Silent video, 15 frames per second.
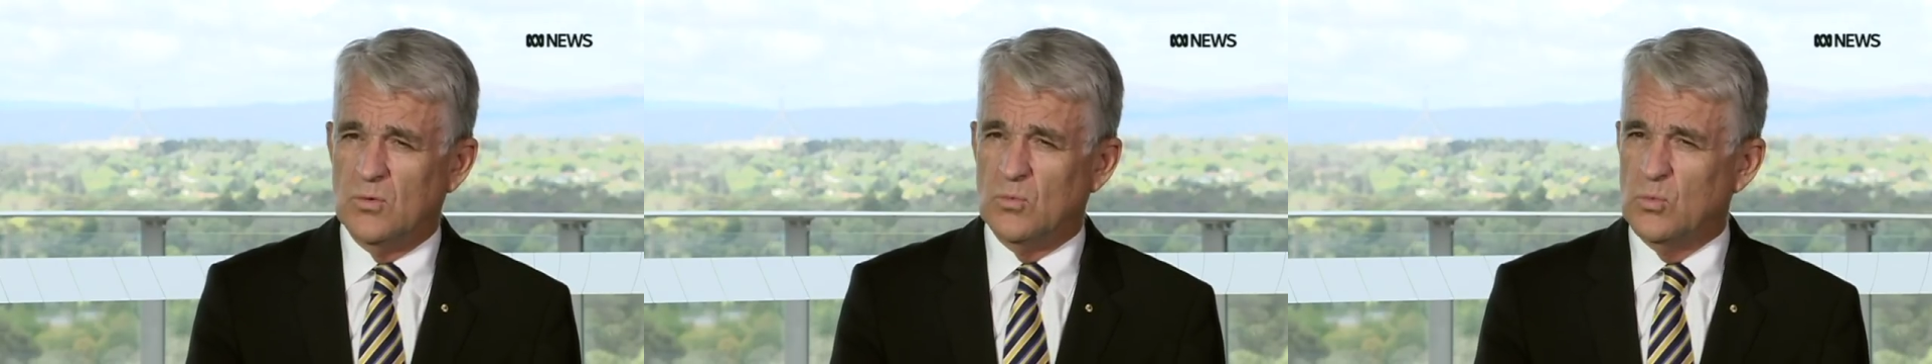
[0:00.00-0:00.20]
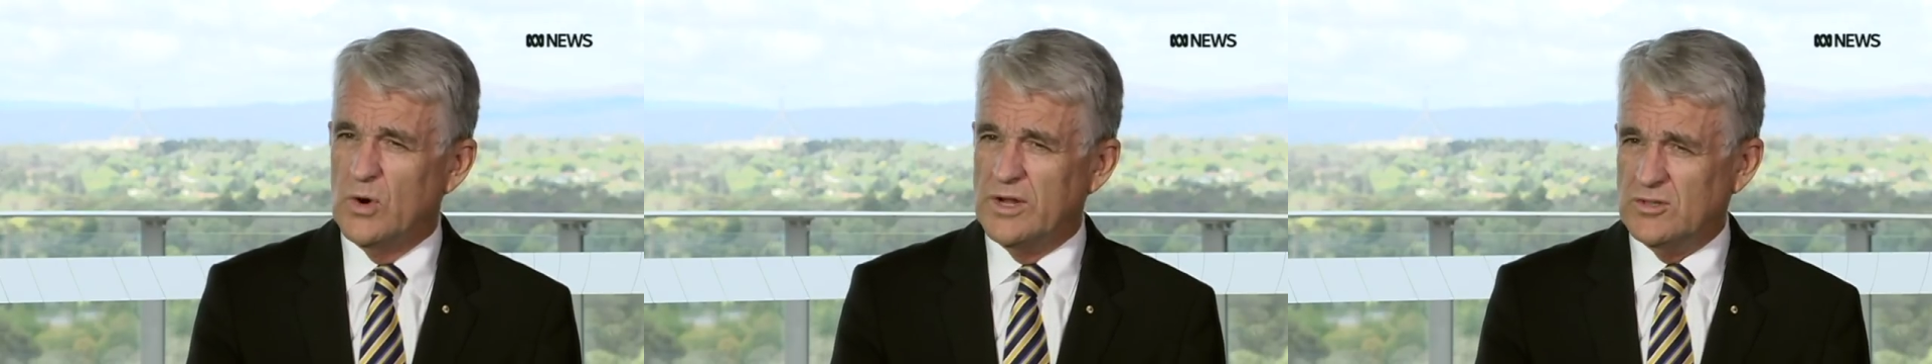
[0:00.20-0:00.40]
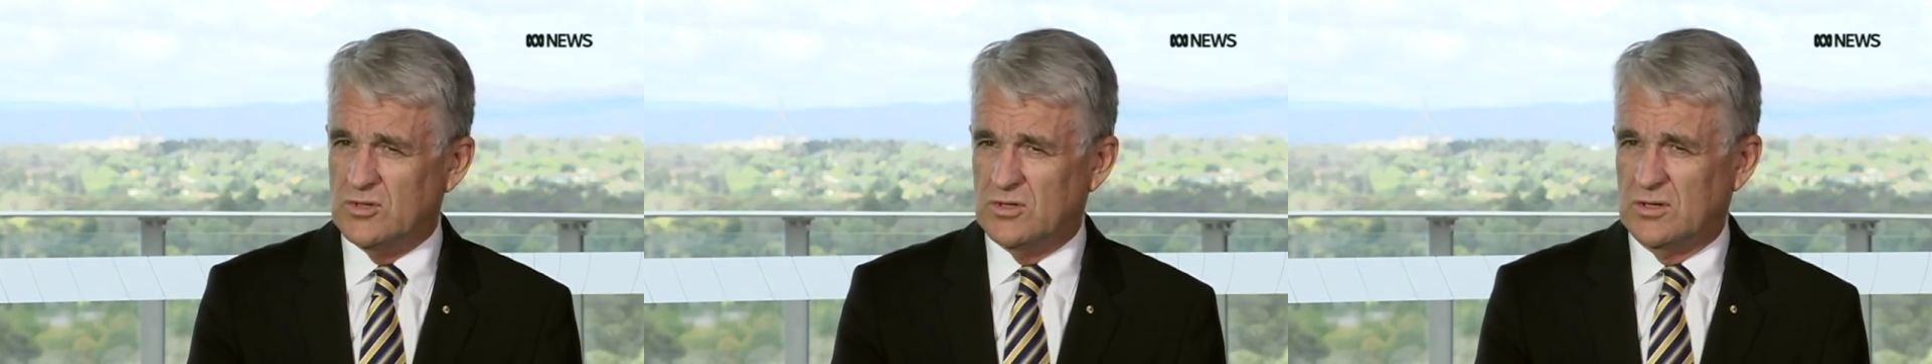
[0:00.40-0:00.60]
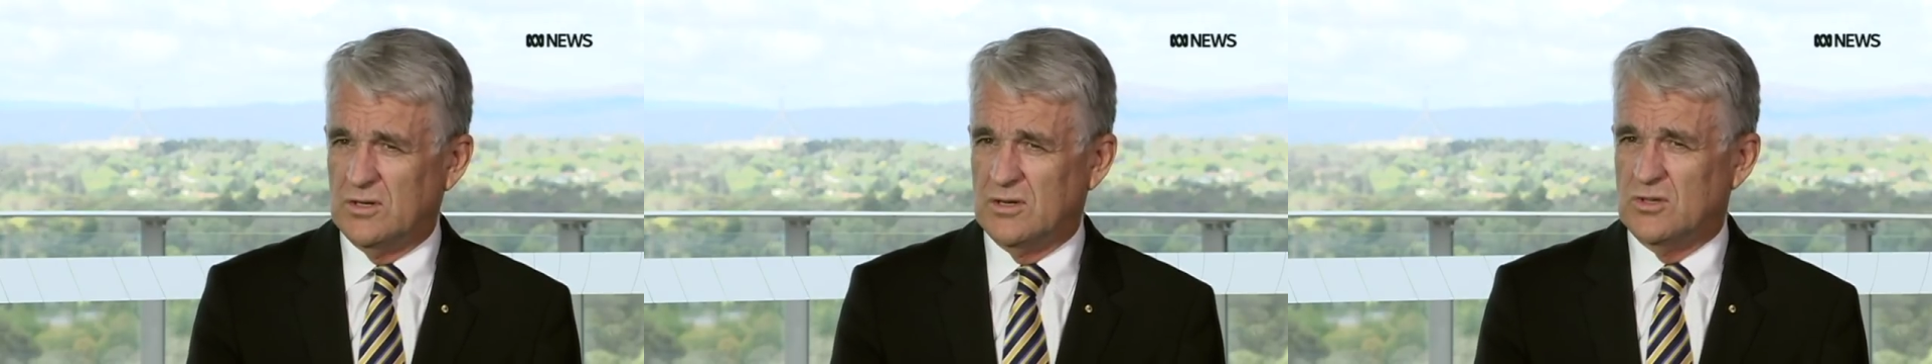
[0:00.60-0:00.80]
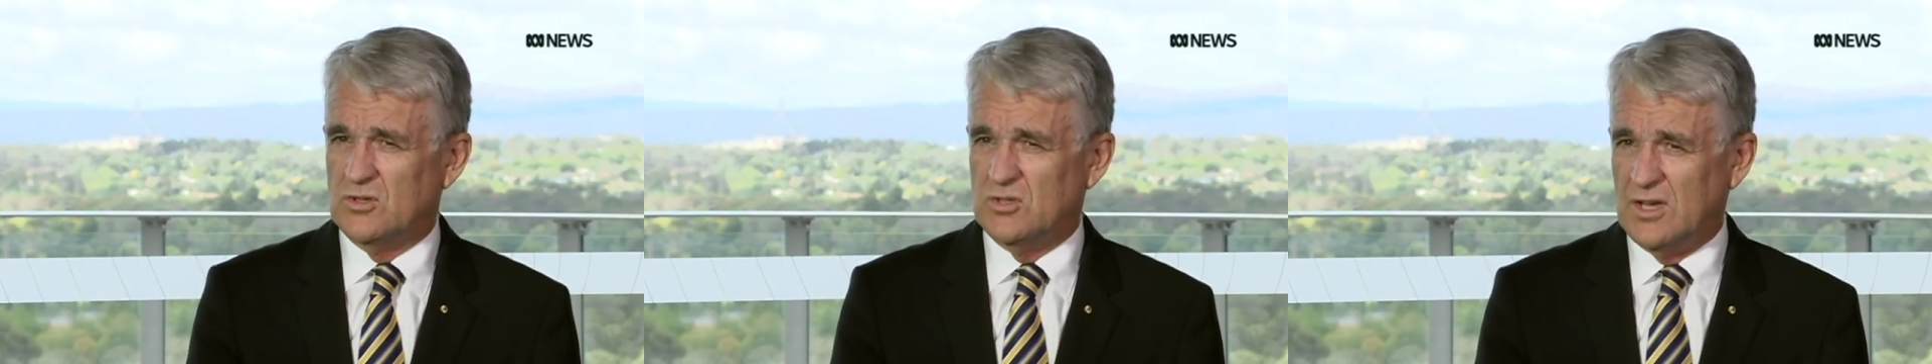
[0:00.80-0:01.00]
which
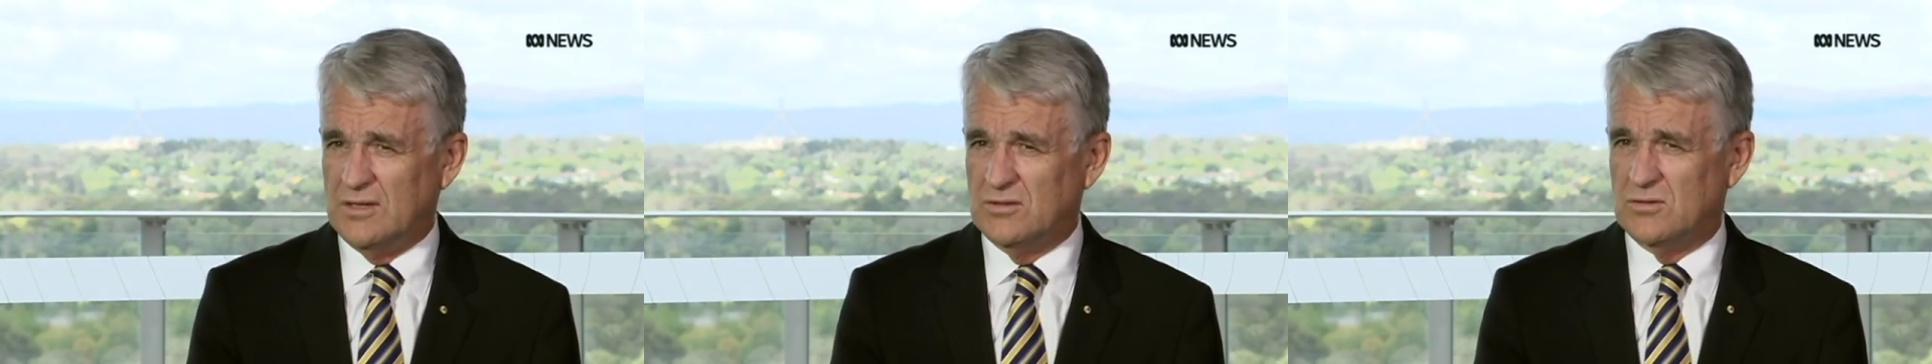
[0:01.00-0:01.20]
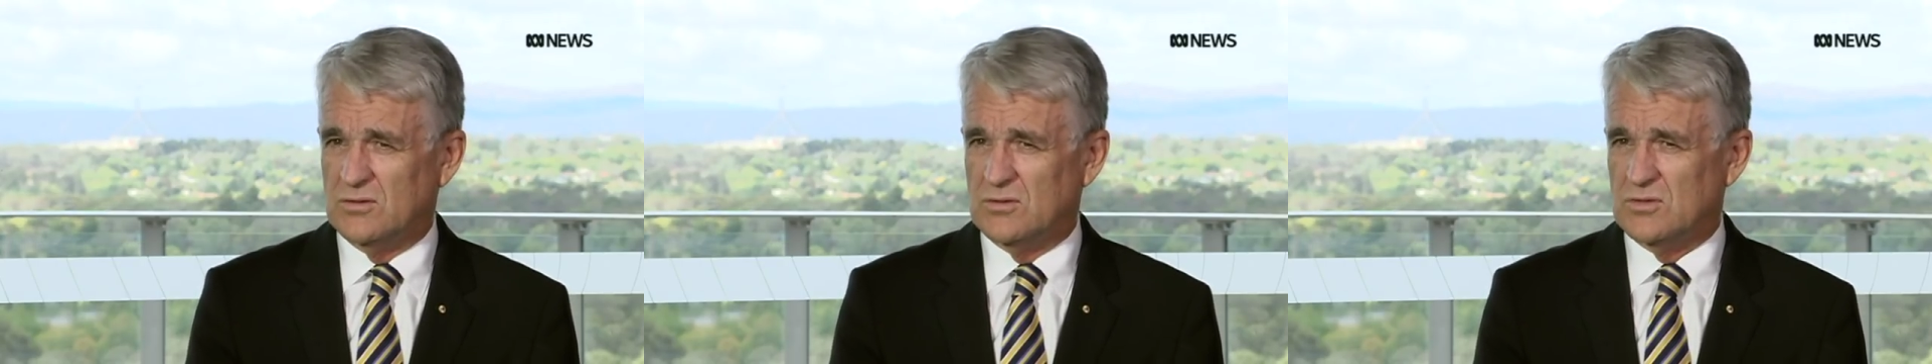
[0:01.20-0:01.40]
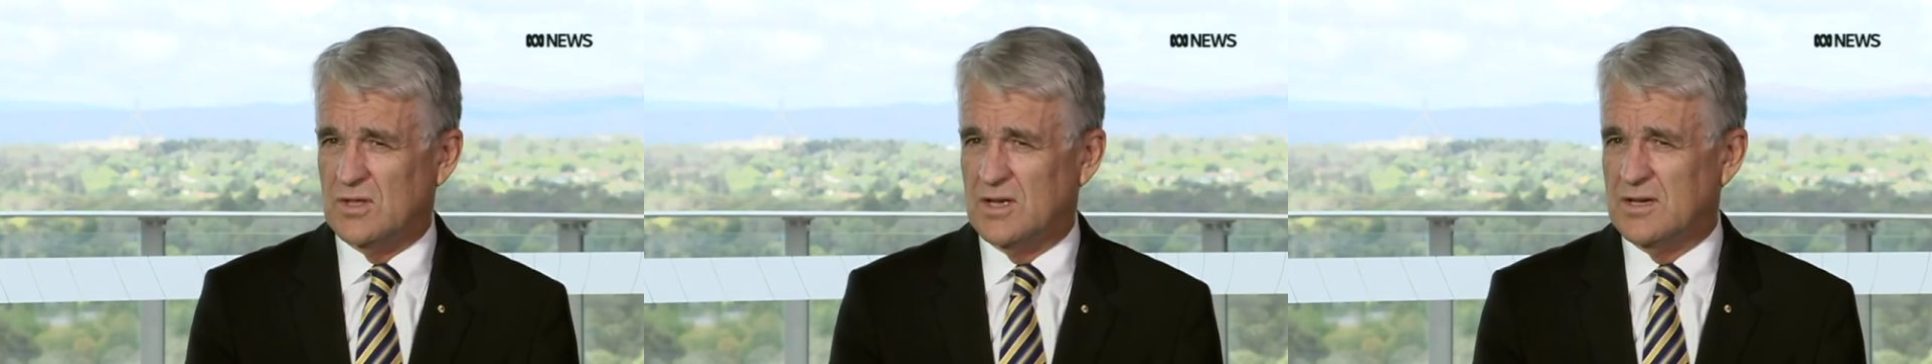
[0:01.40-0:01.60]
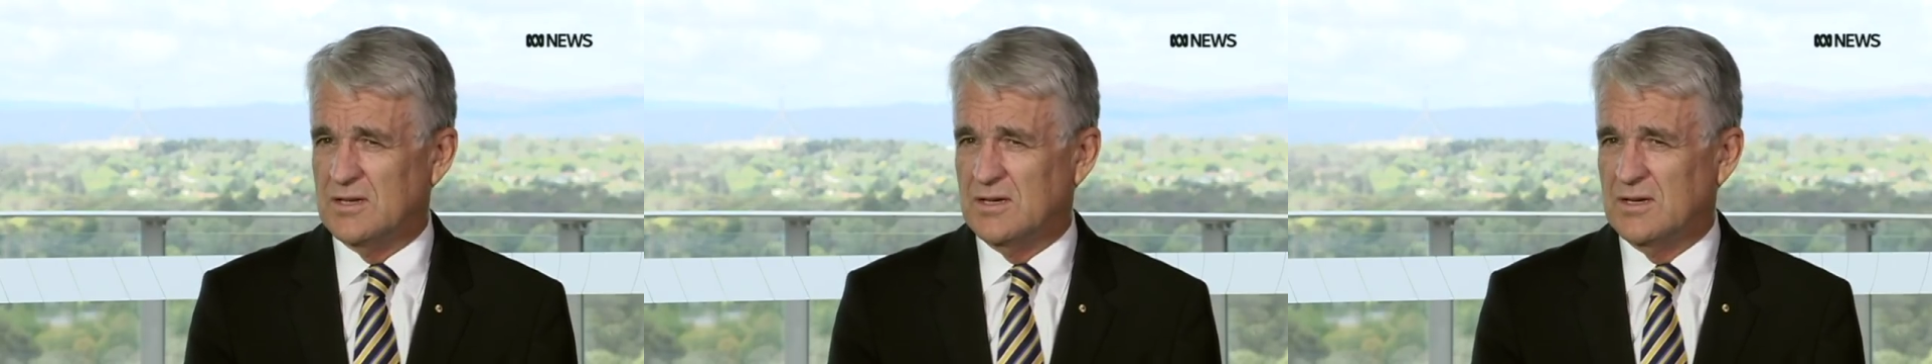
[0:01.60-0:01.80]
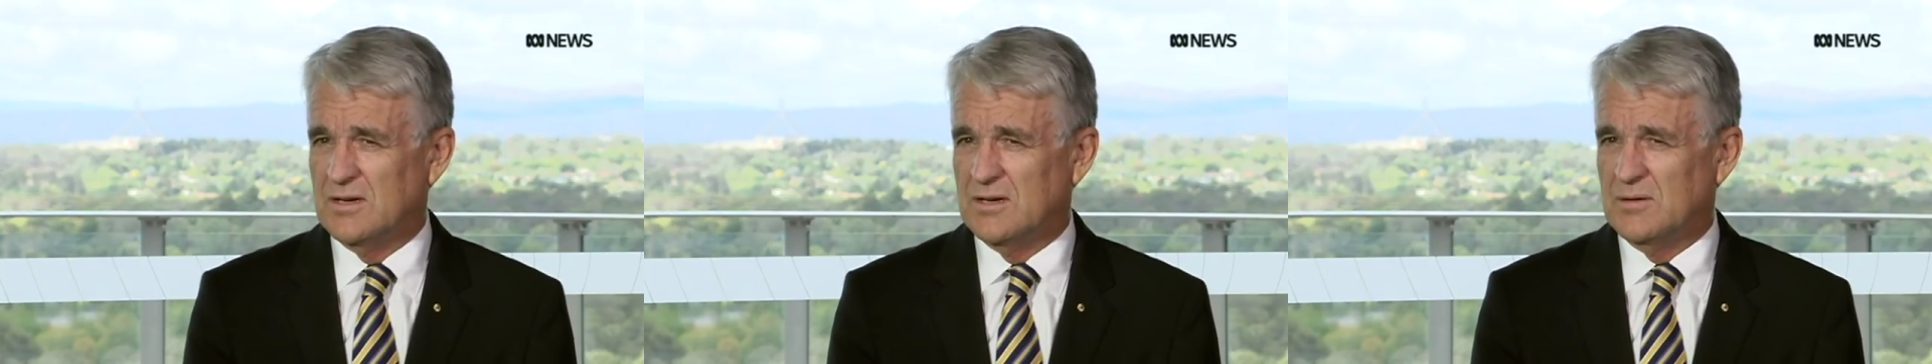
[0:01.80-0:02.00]
sectors they